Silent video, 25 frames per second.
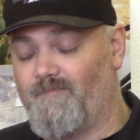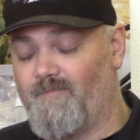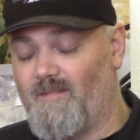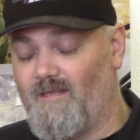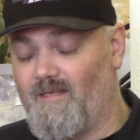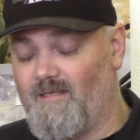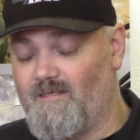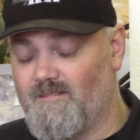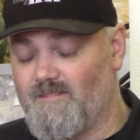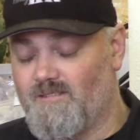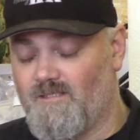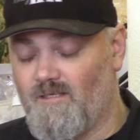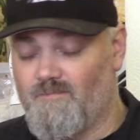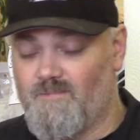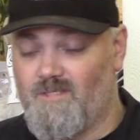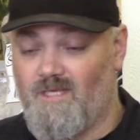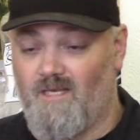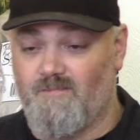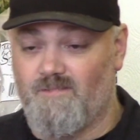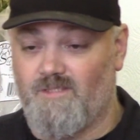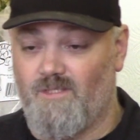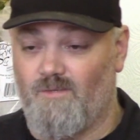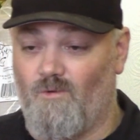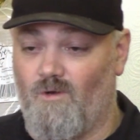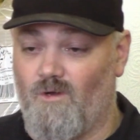
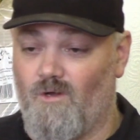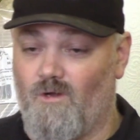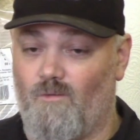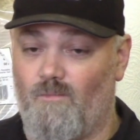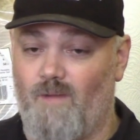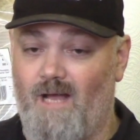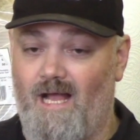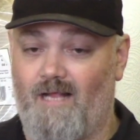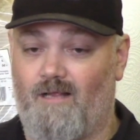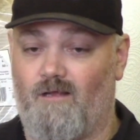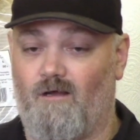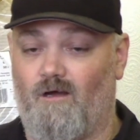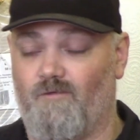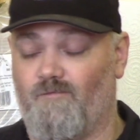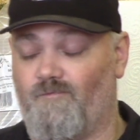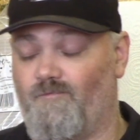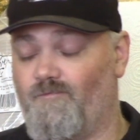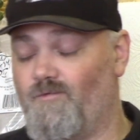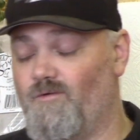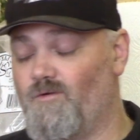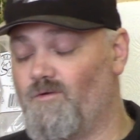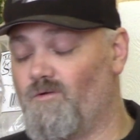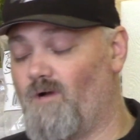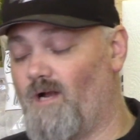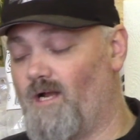sometimes they won't go back on
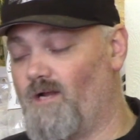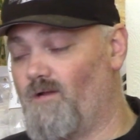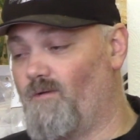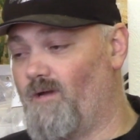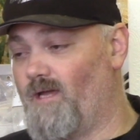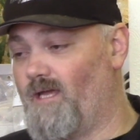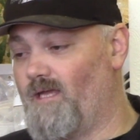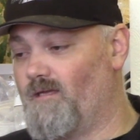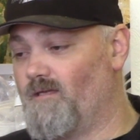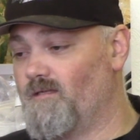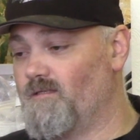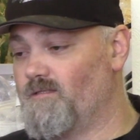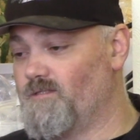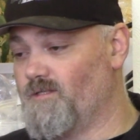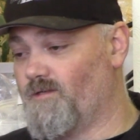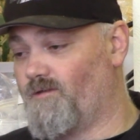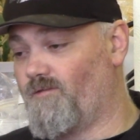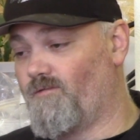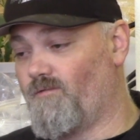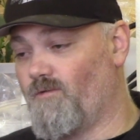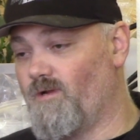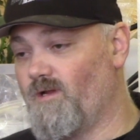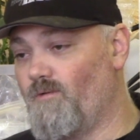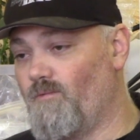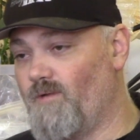food right away. It took
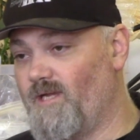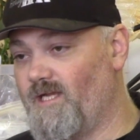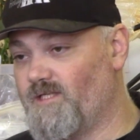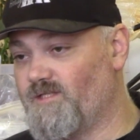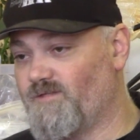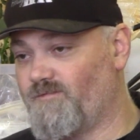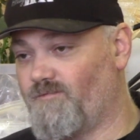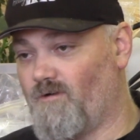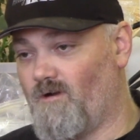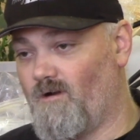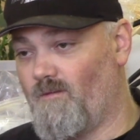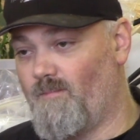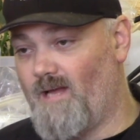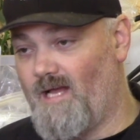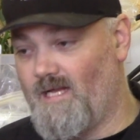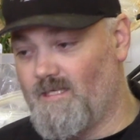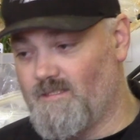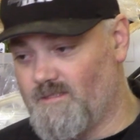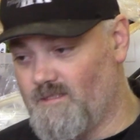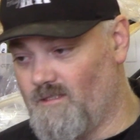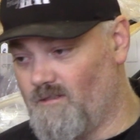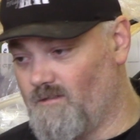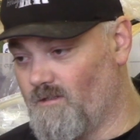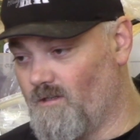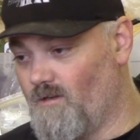3 weeks for our
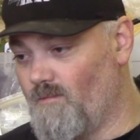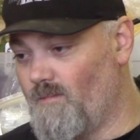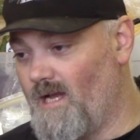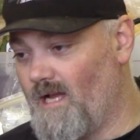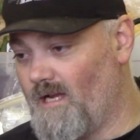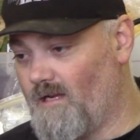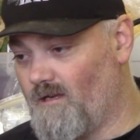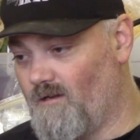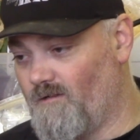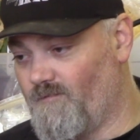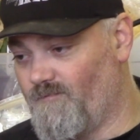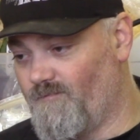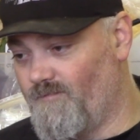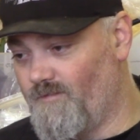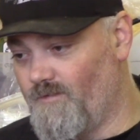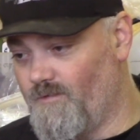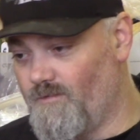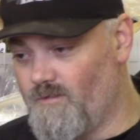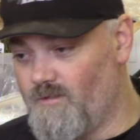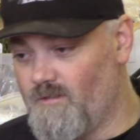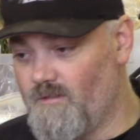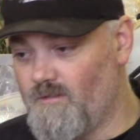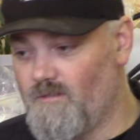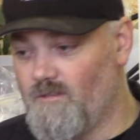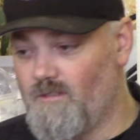pastel to go back on food.
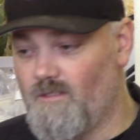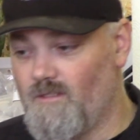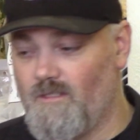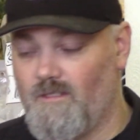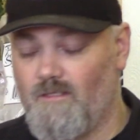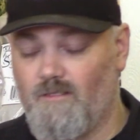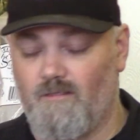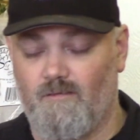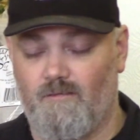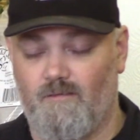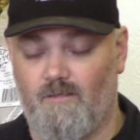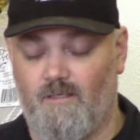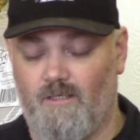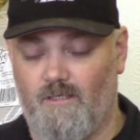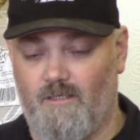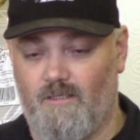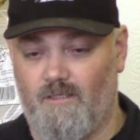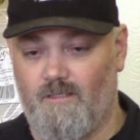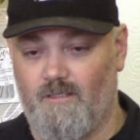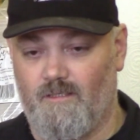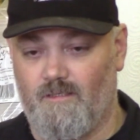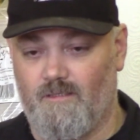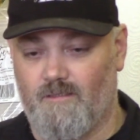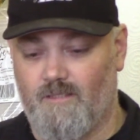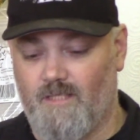
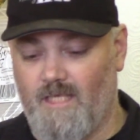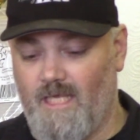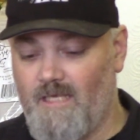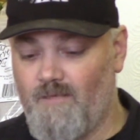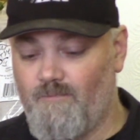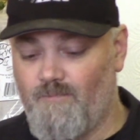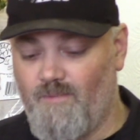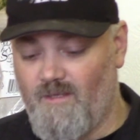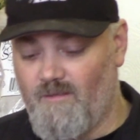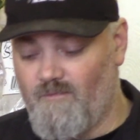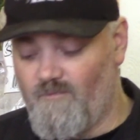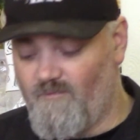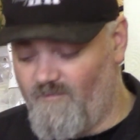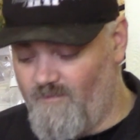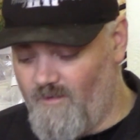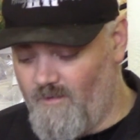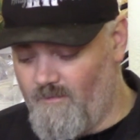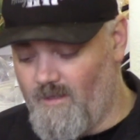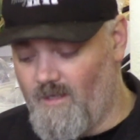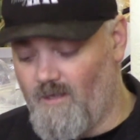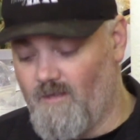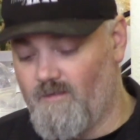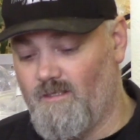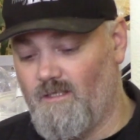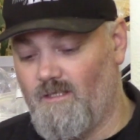The kingpin
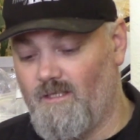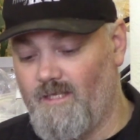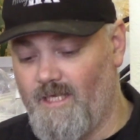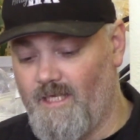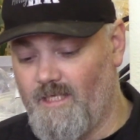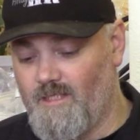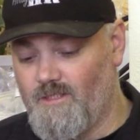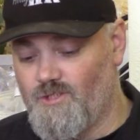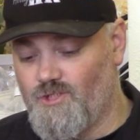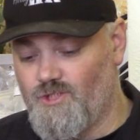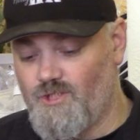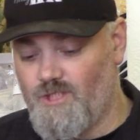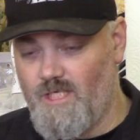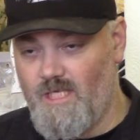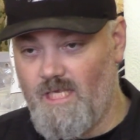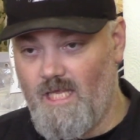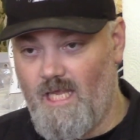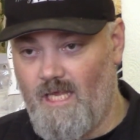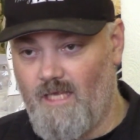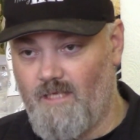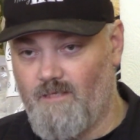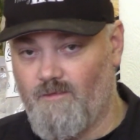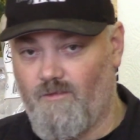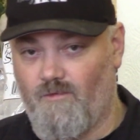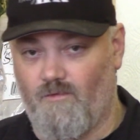female that laid, she
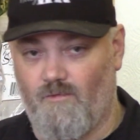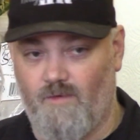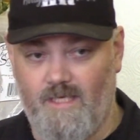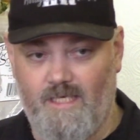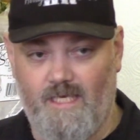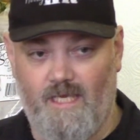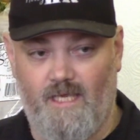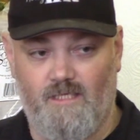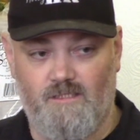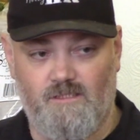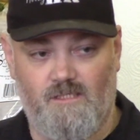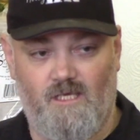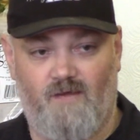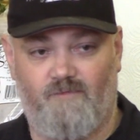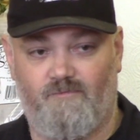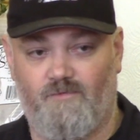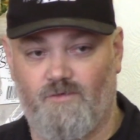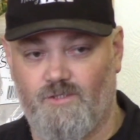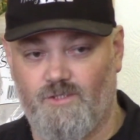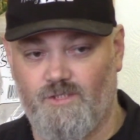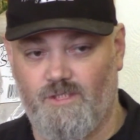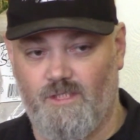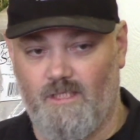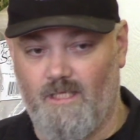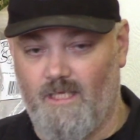ate 3 days after
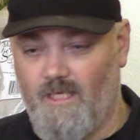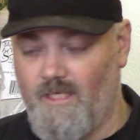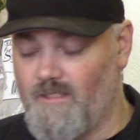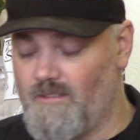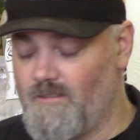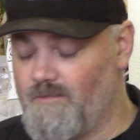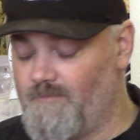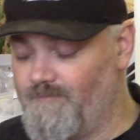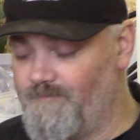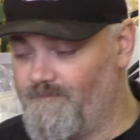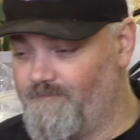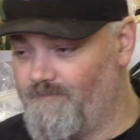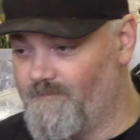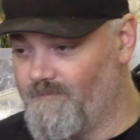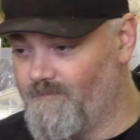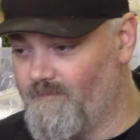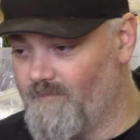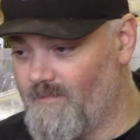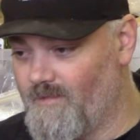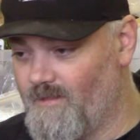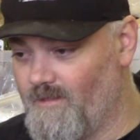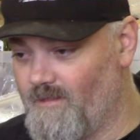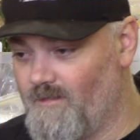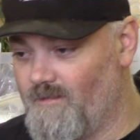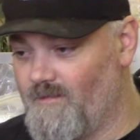she laid.
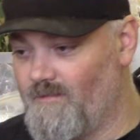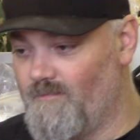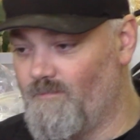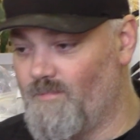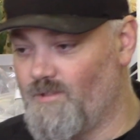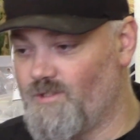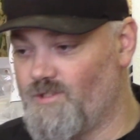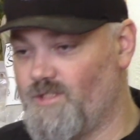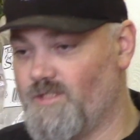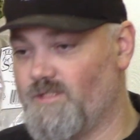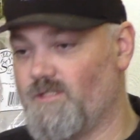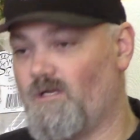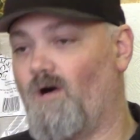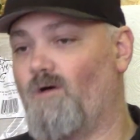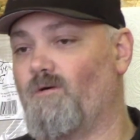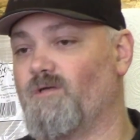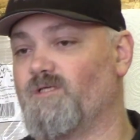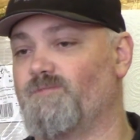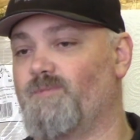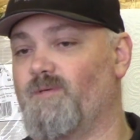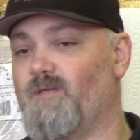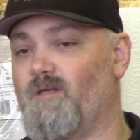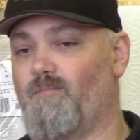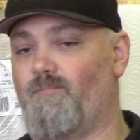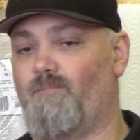But she's always
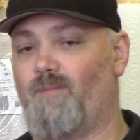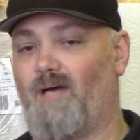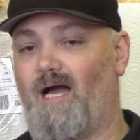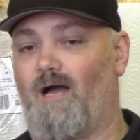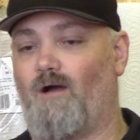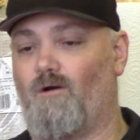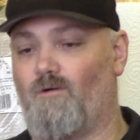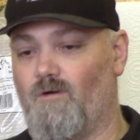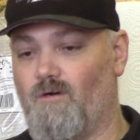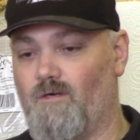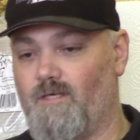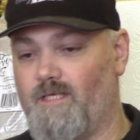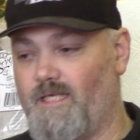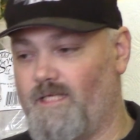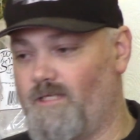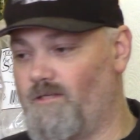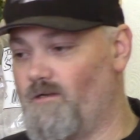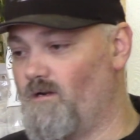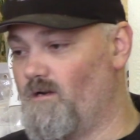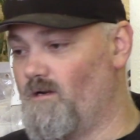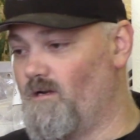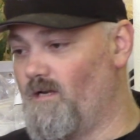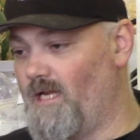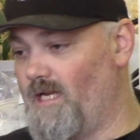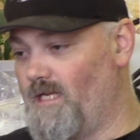been a power
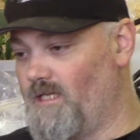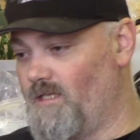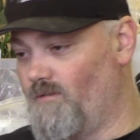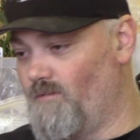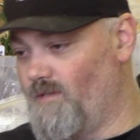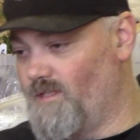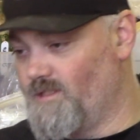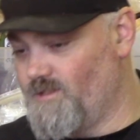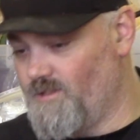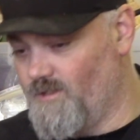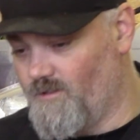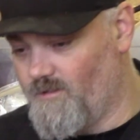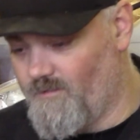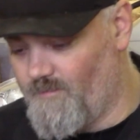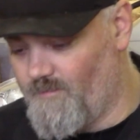eater anyways. You could